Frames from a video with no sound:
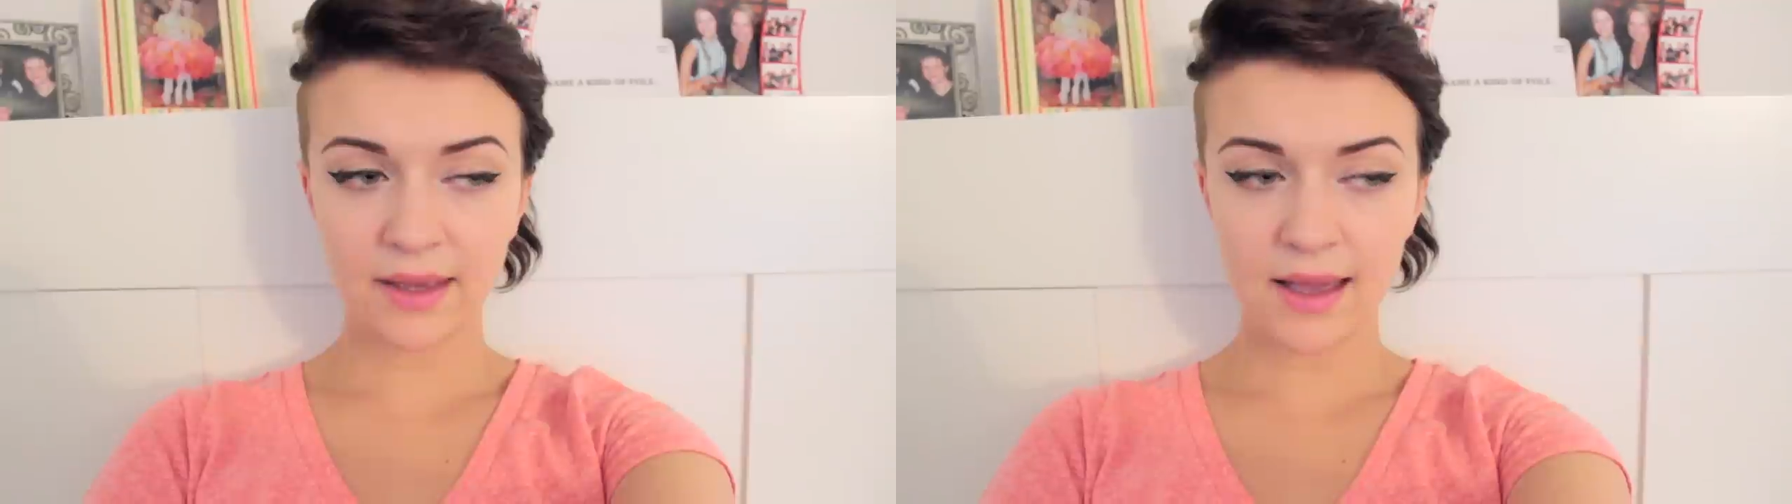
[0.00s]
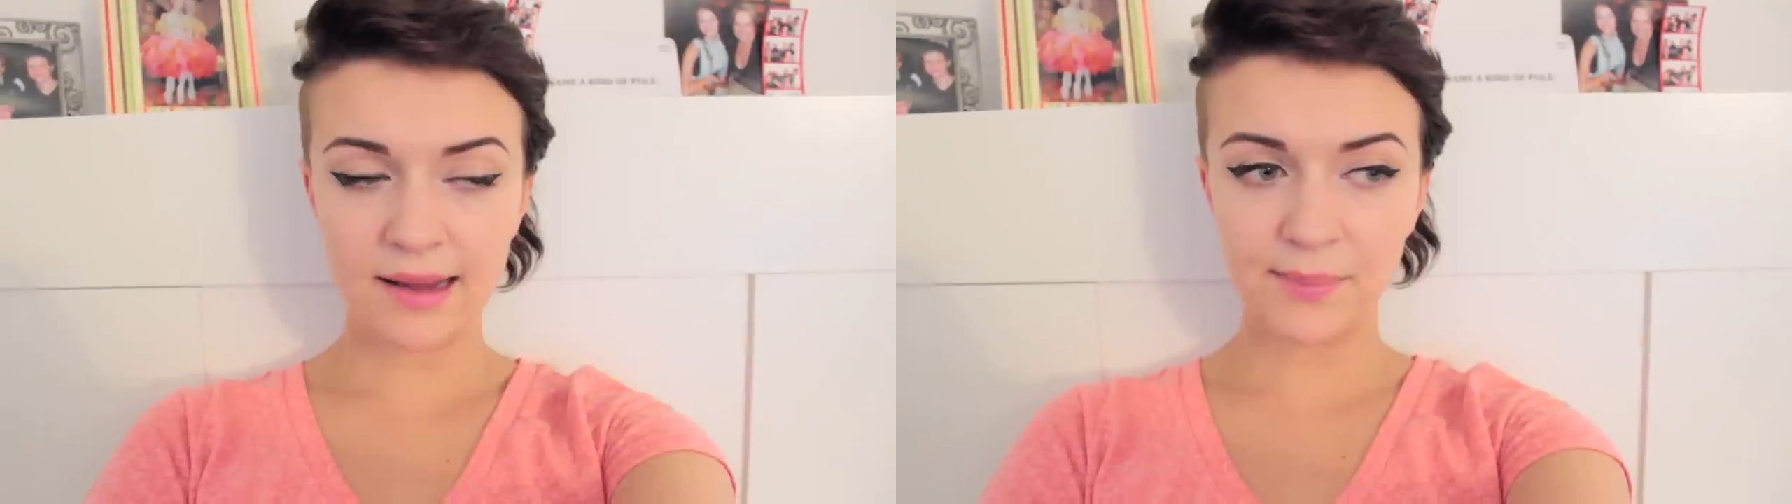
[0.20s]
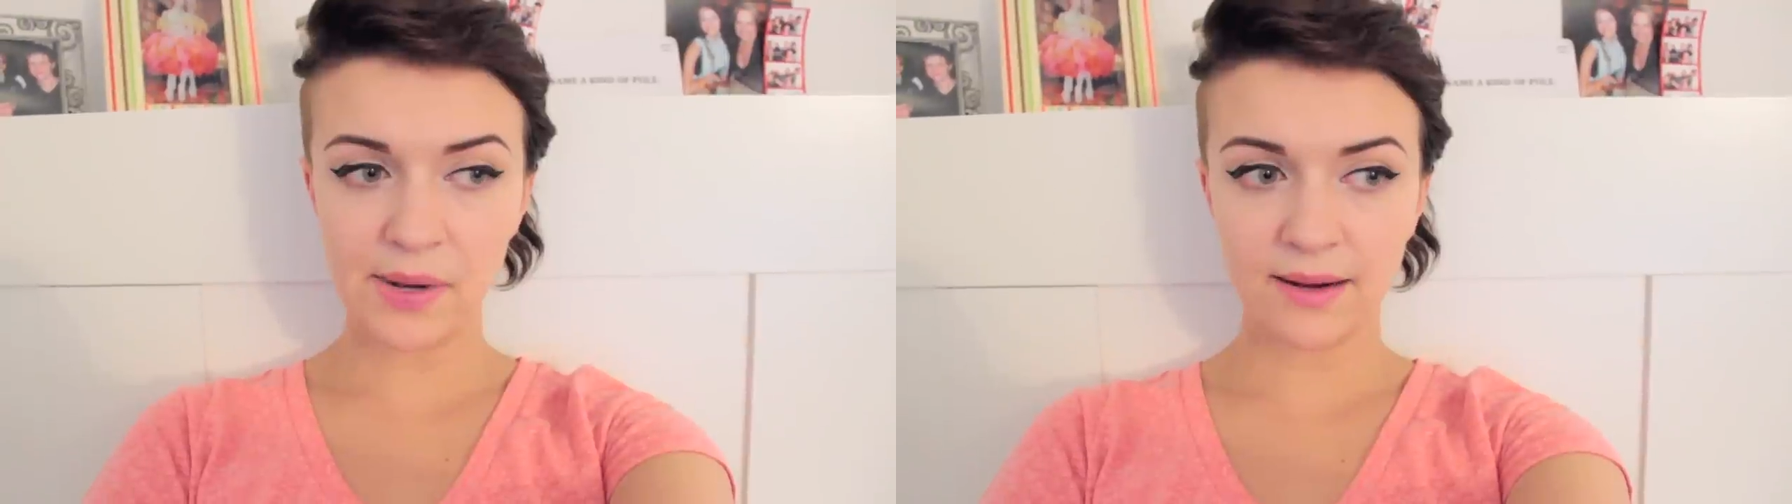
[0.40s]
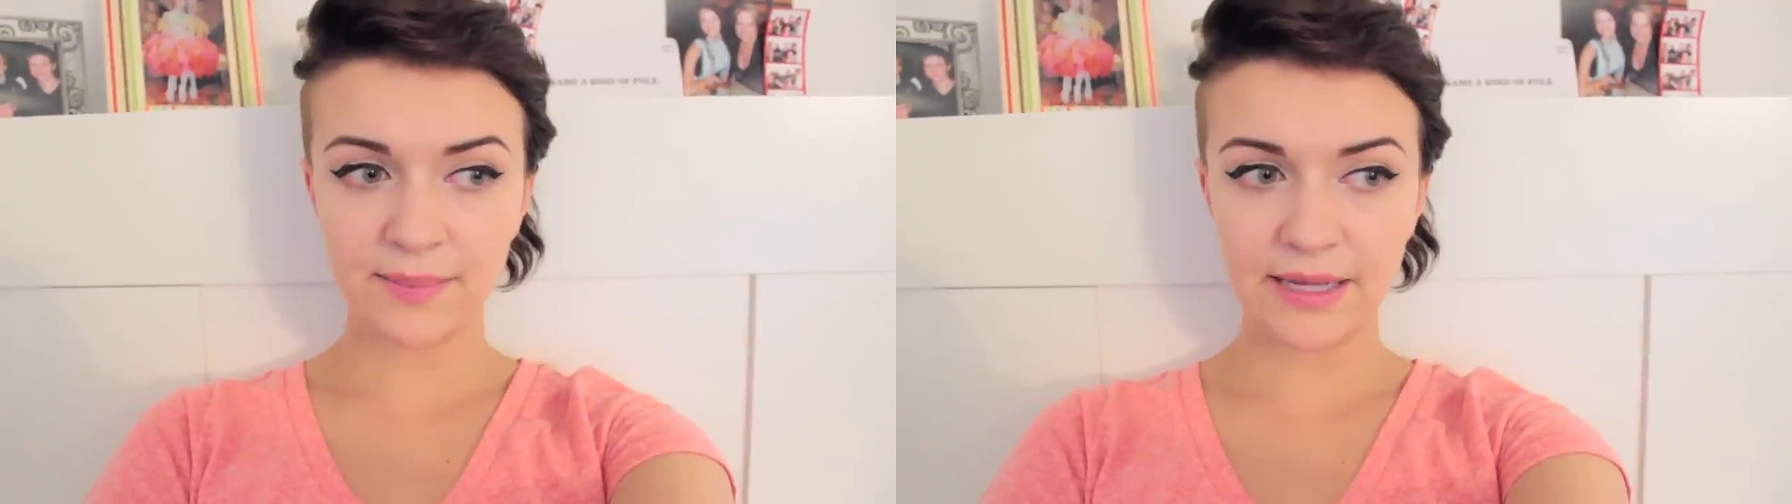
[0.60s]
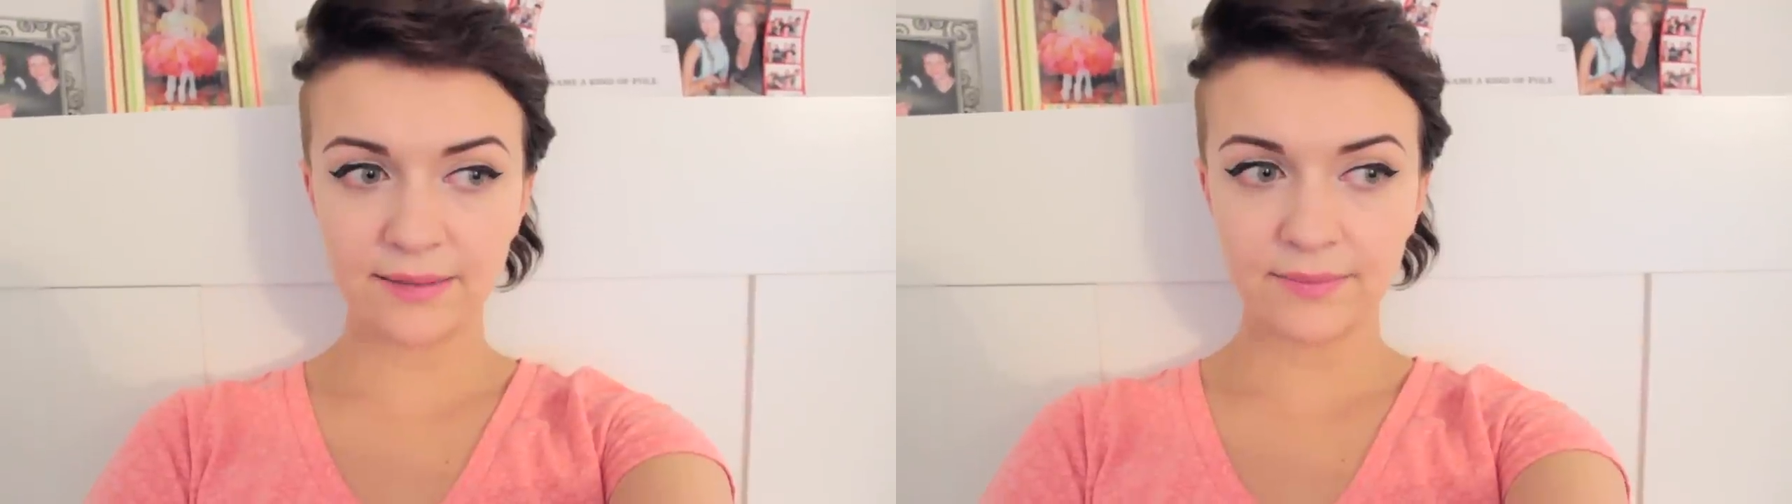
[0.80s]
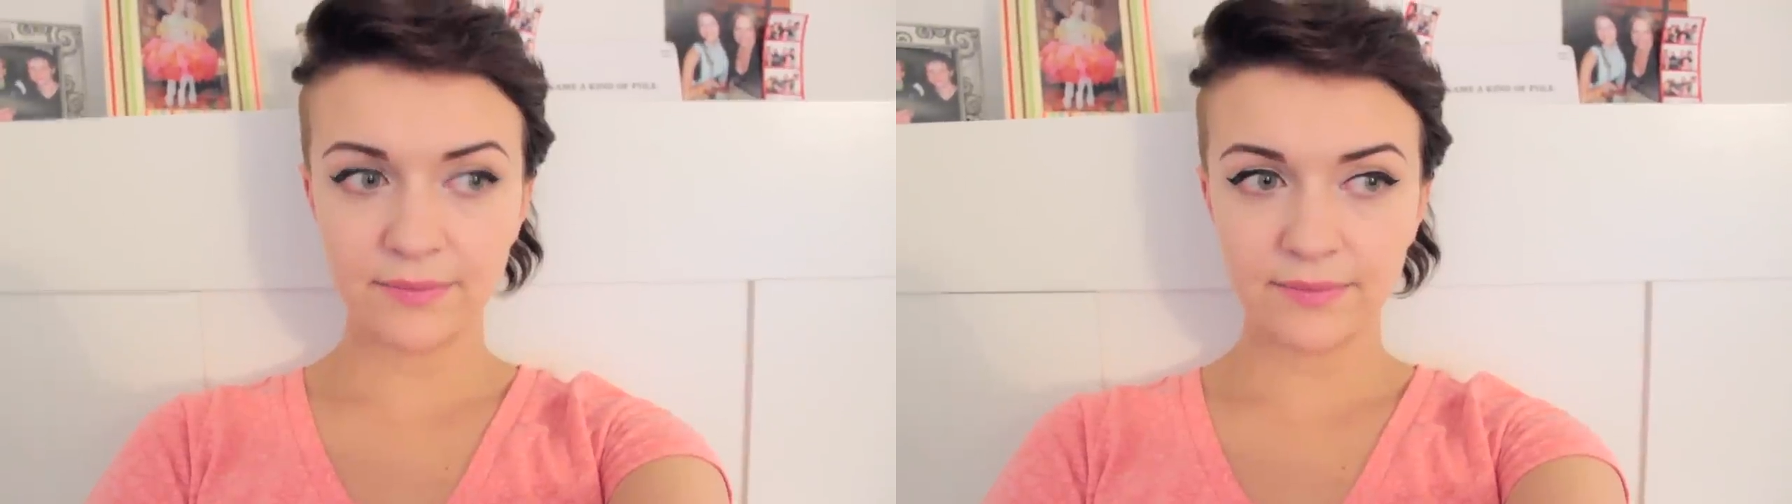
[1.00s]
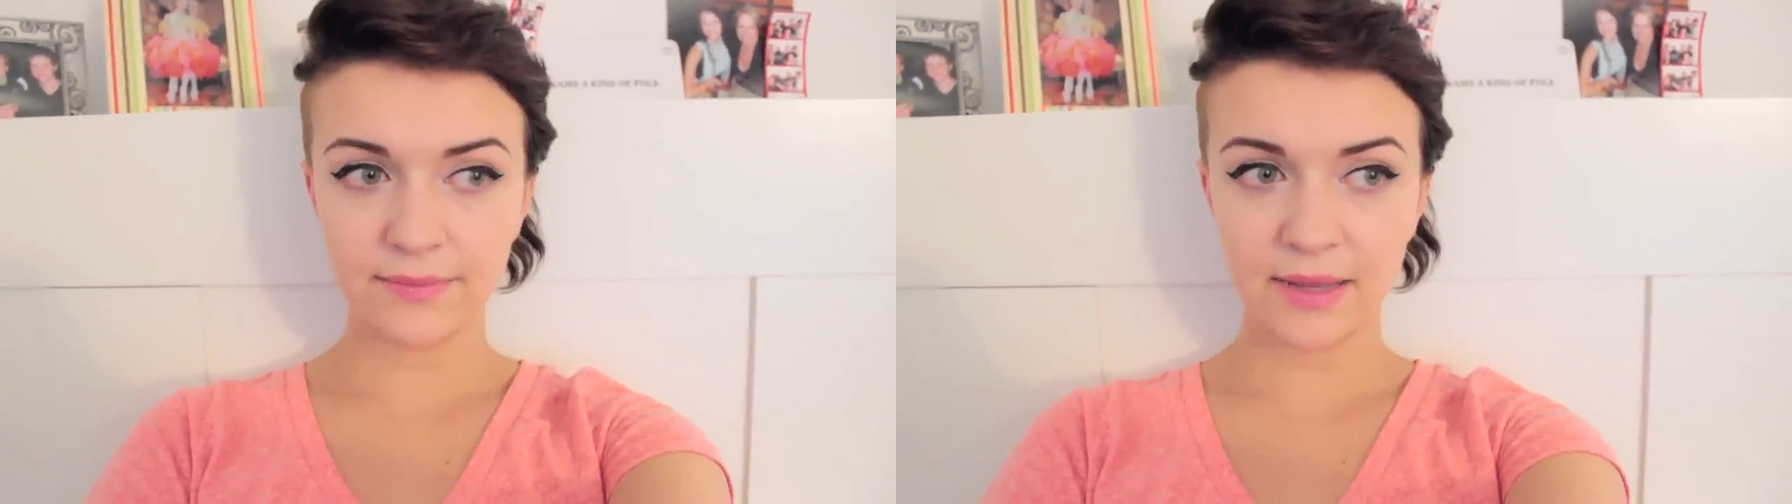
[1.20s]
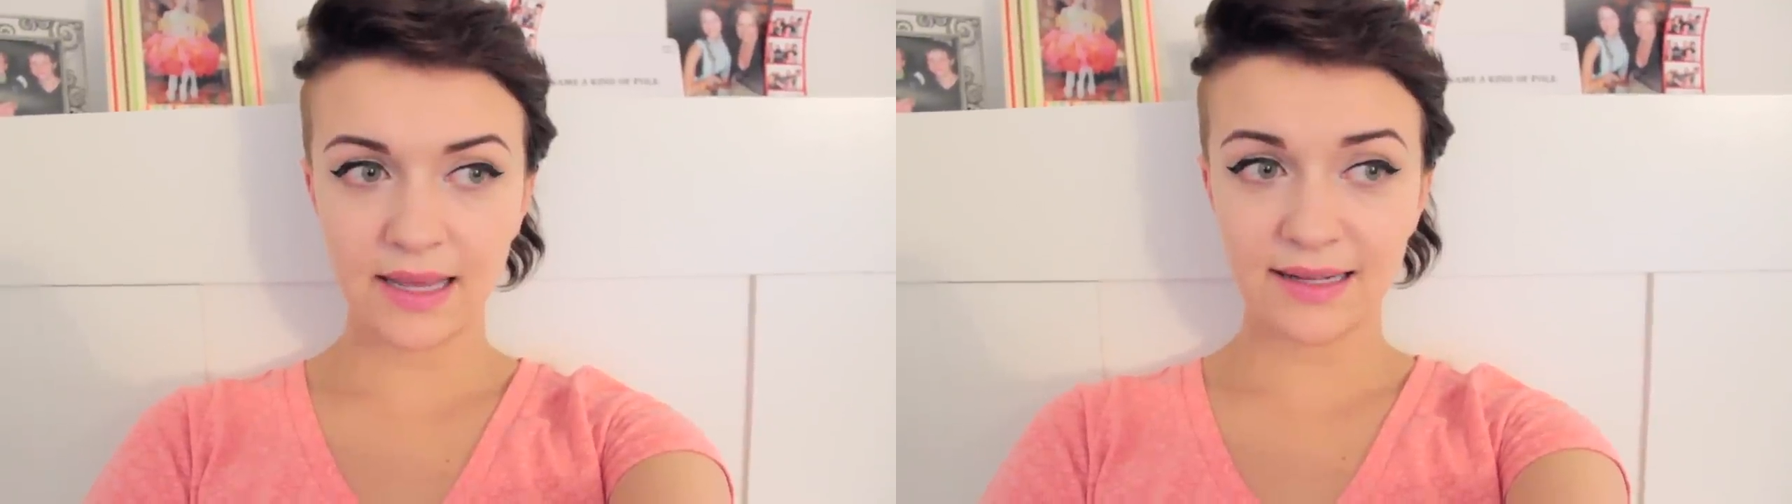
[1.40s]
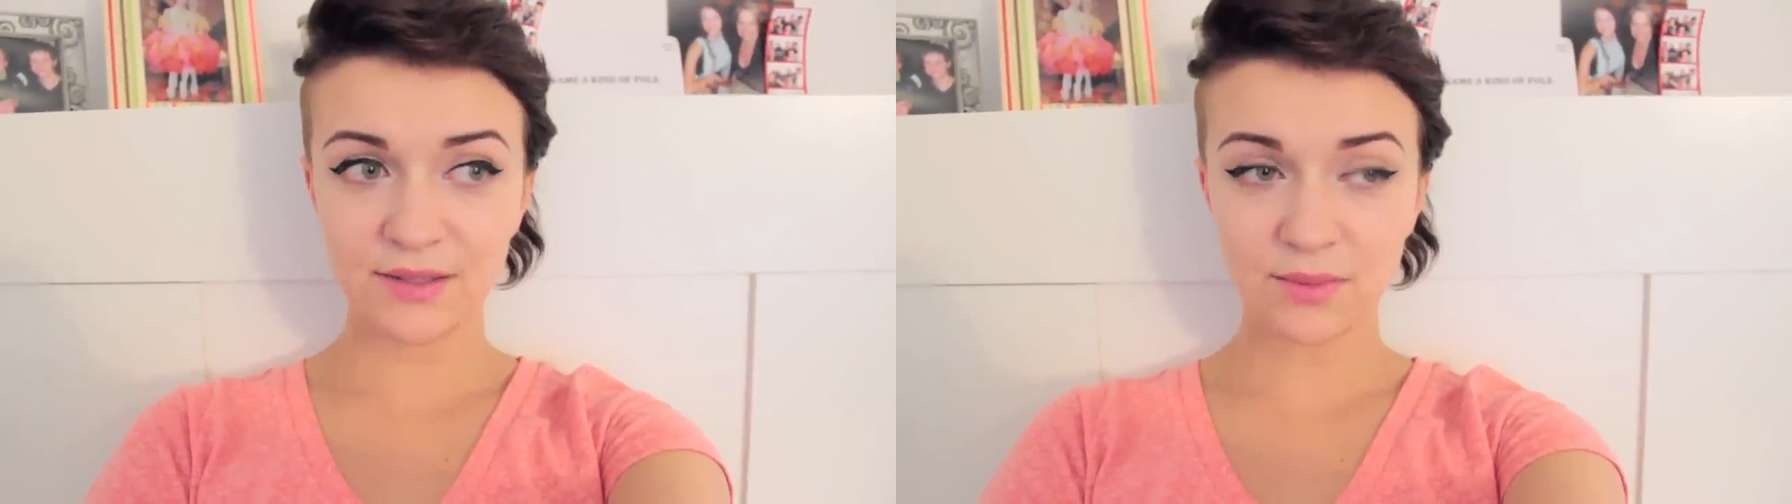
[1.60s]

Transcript: I got an apartment and it's